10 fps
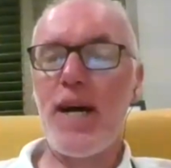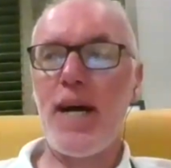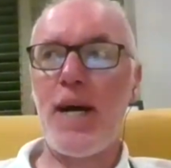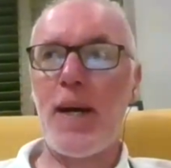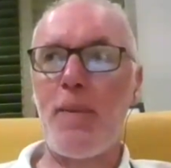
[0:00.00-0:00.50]

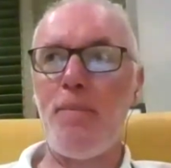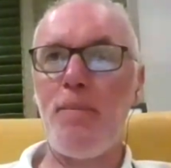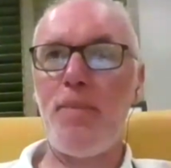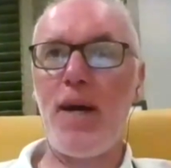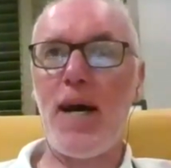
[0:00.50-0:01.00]

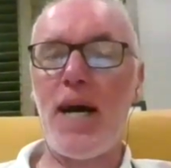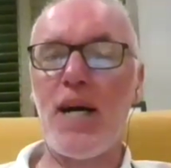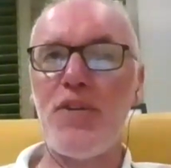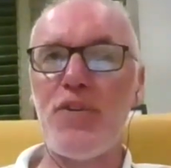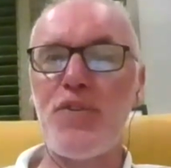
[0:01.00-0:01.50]
And
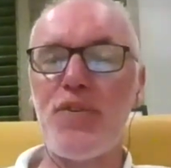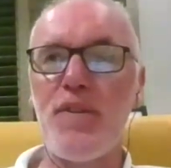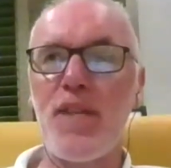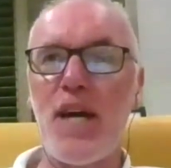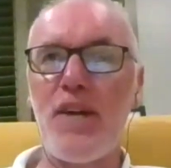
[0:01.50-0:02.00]

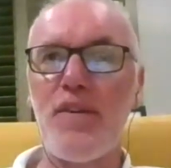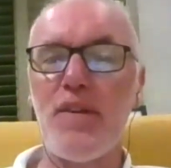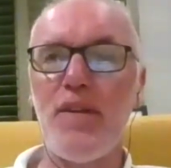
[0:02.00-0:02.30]
that,